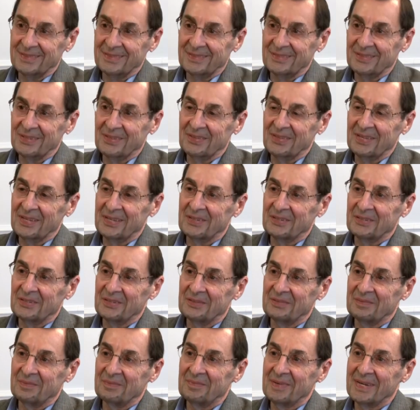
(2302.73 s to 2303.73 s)
So they
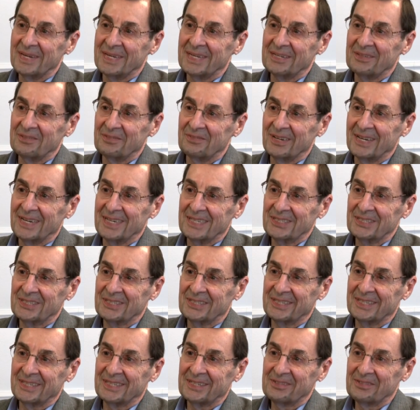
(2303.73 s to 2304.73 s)
couldn't make it fast
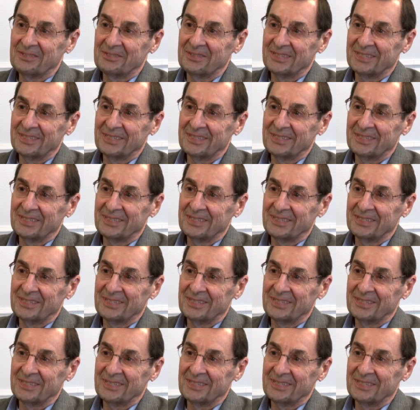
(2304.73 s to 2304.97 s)
enough?